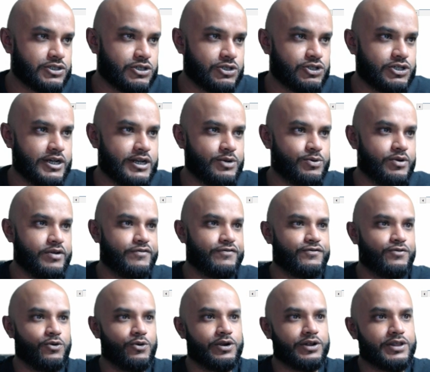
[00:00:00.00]
January
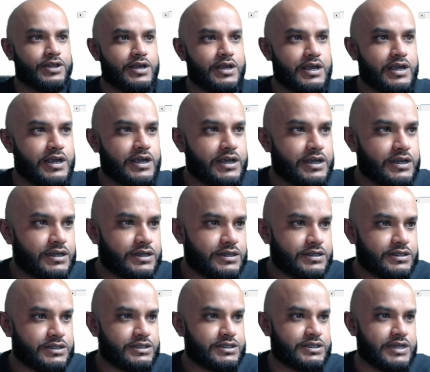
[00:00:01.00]
4th.
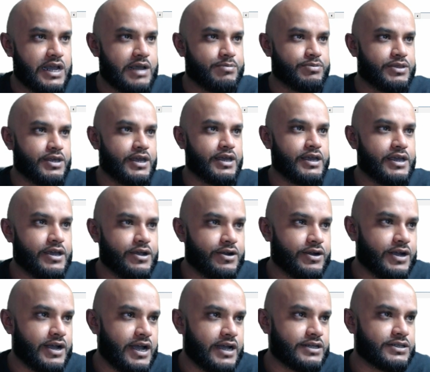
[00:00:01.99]
Same thing here,
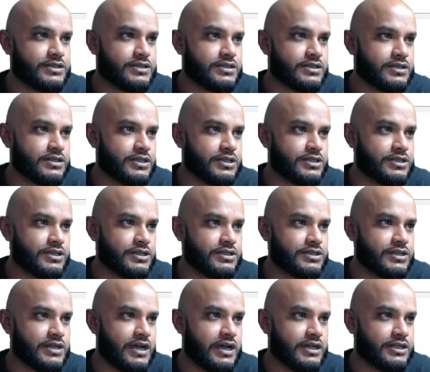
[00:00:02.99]
guys. This
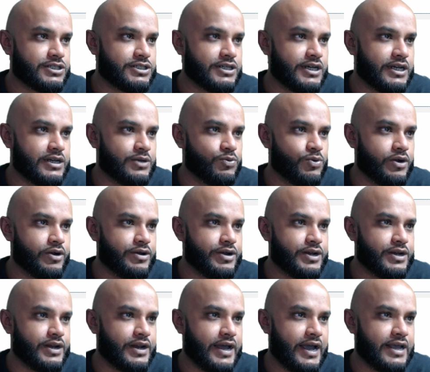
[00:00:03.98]
is January
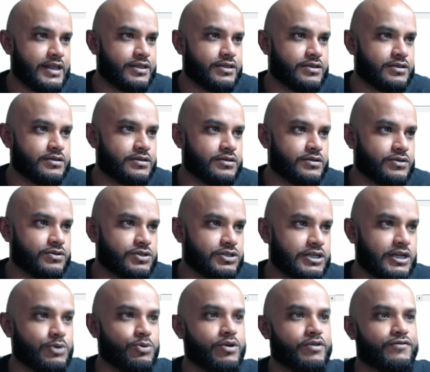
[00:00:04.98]
9th,
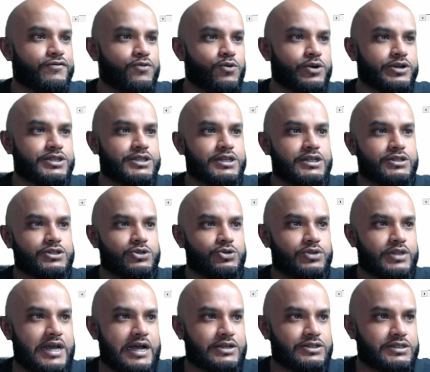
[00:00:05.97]
January 14th,
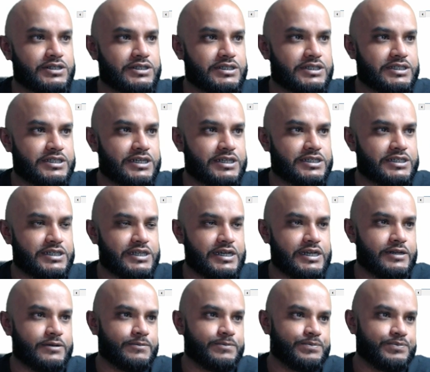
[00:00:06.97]

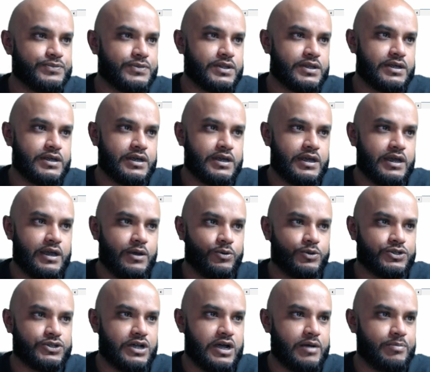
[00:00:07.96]
2016. It
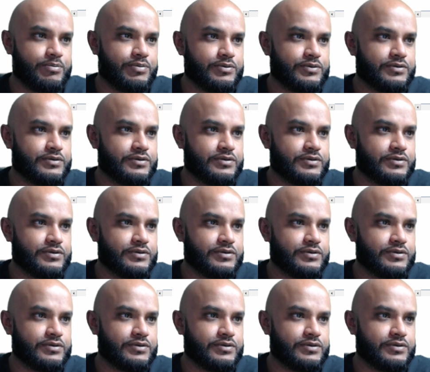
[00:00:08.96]
was up,